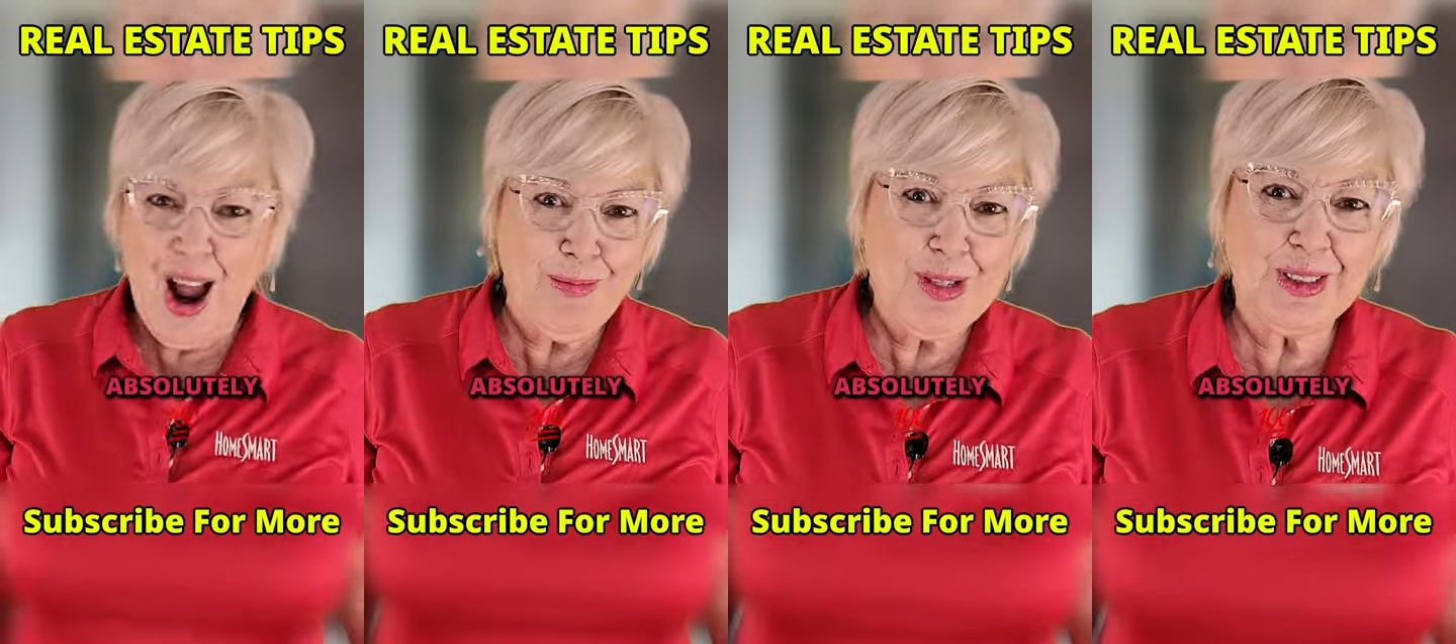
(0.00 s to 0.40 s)

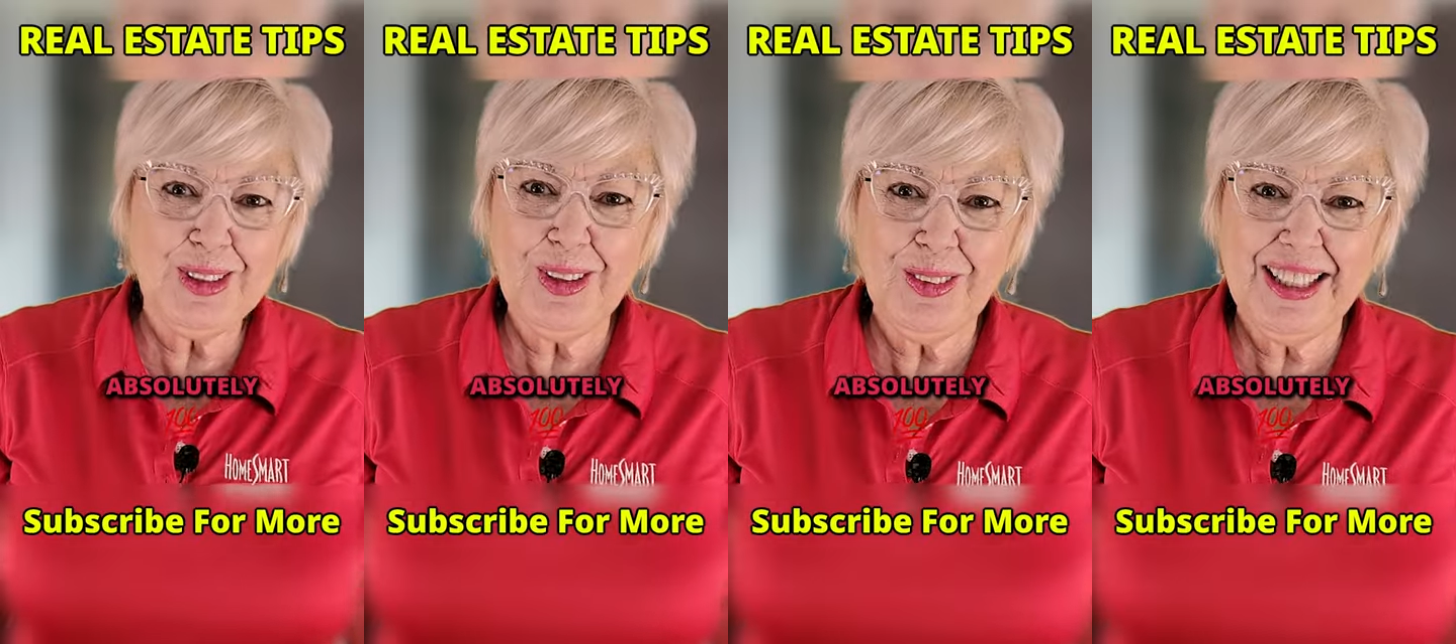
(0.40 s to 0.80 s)

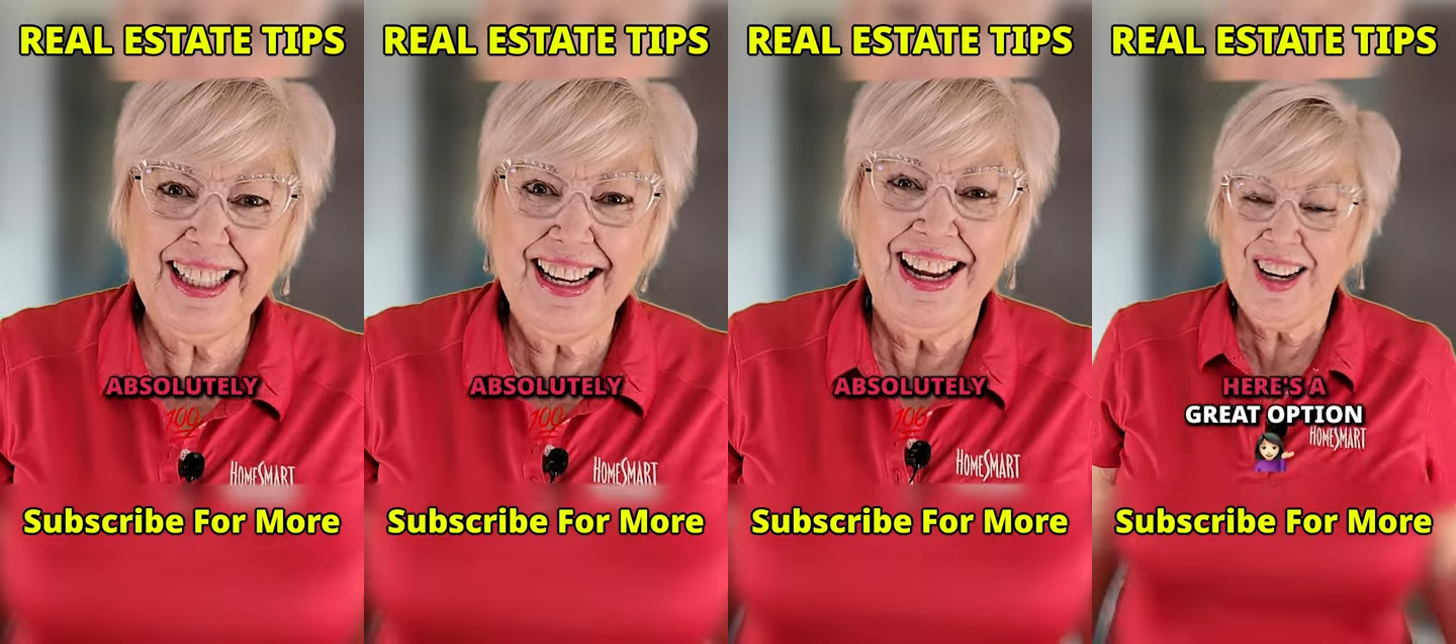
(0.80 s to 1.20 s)

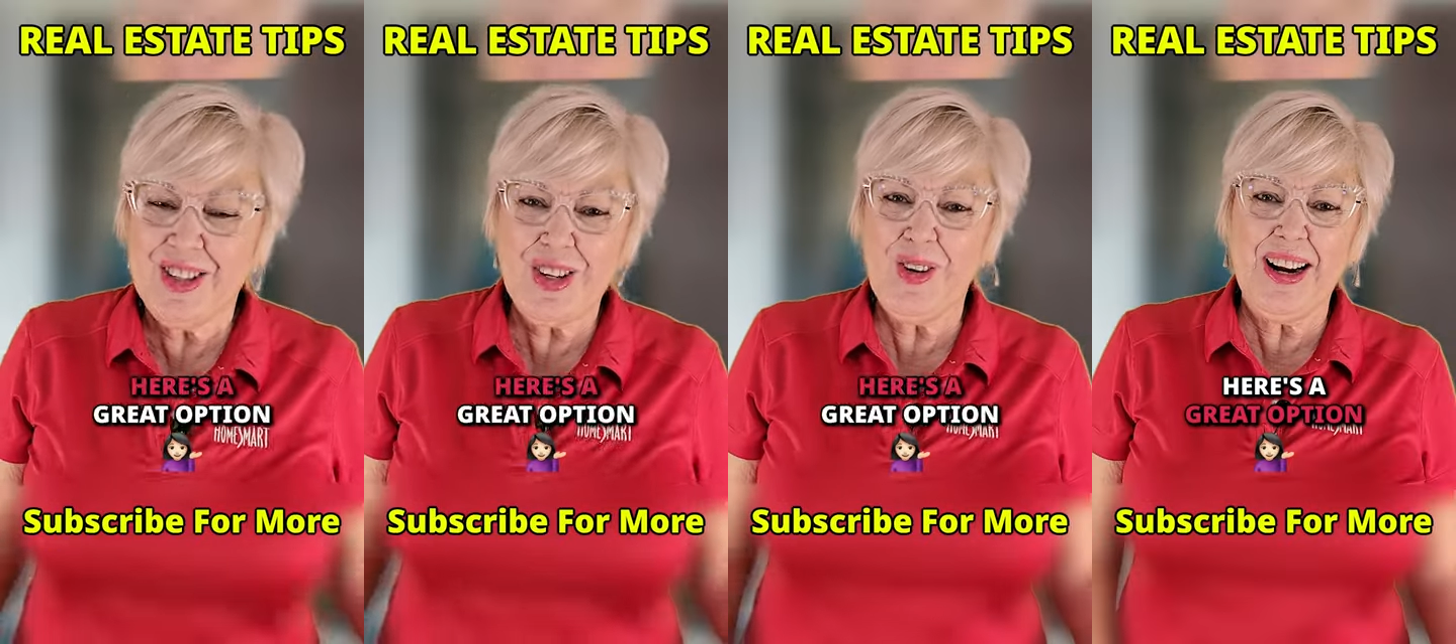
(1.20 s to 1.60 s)
Absolutely.
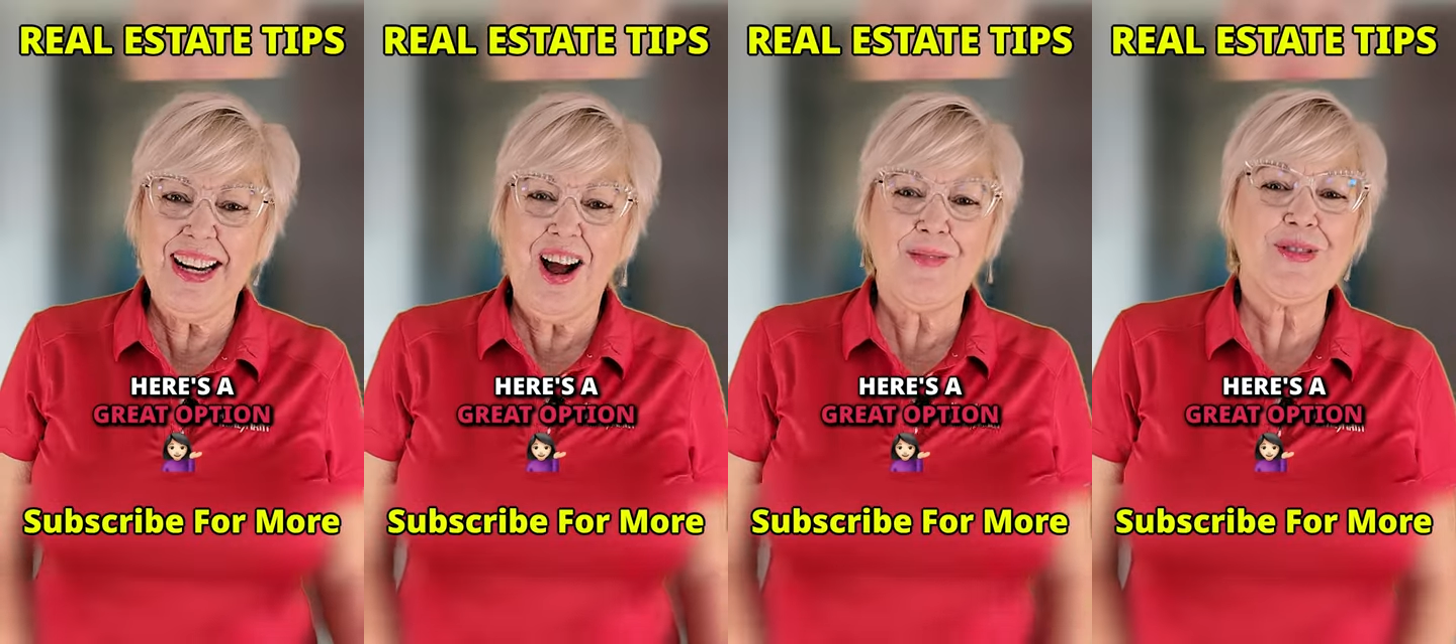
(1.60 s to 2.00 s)
Here's a
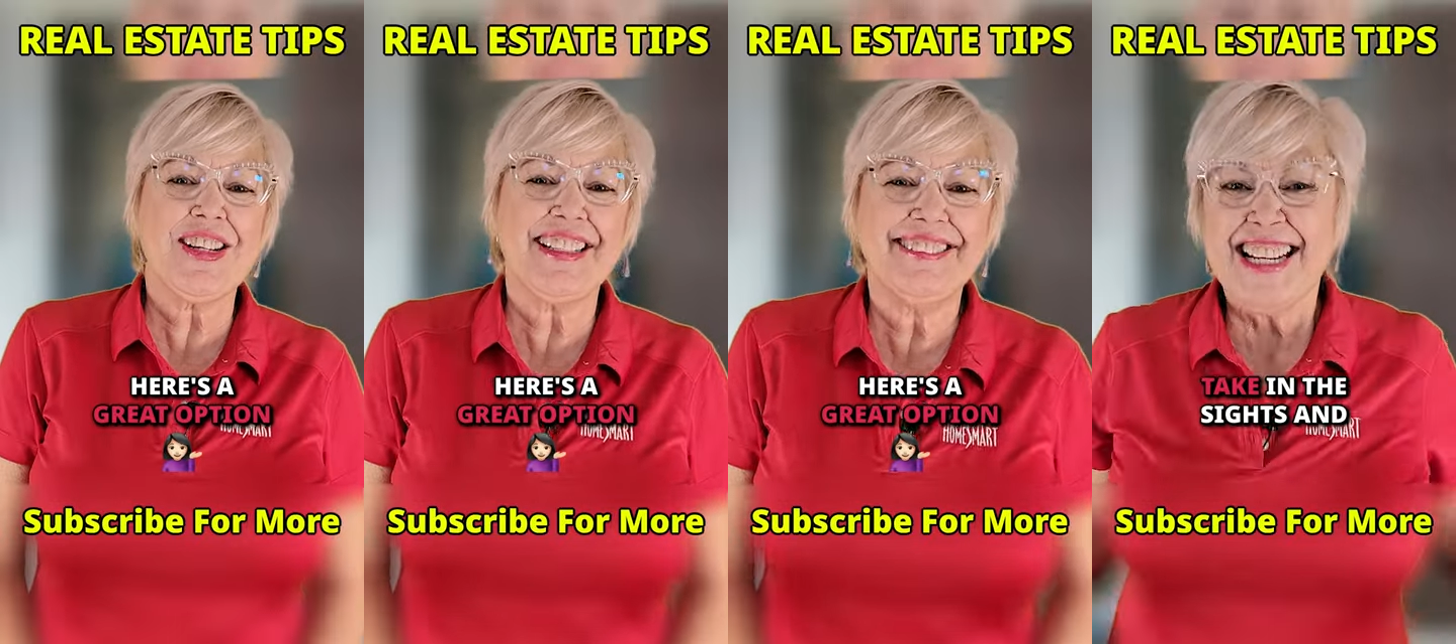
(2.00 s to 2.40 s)
great
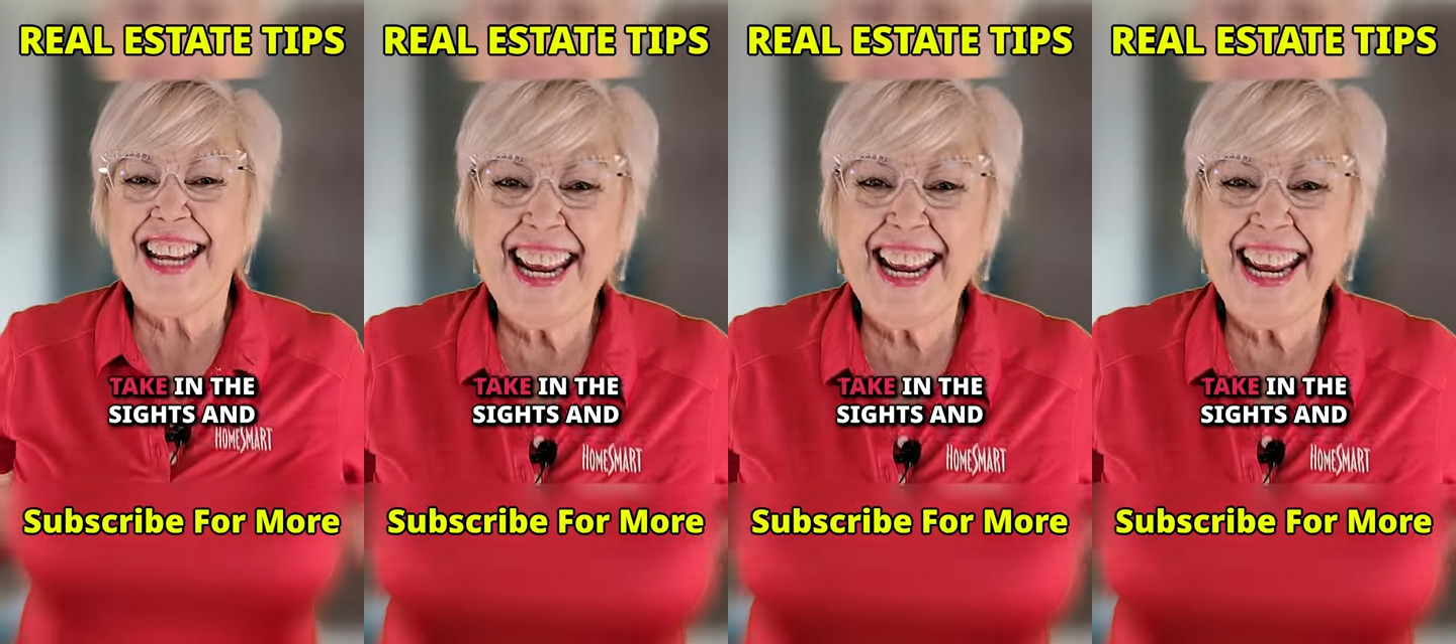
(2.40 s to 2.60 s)
option.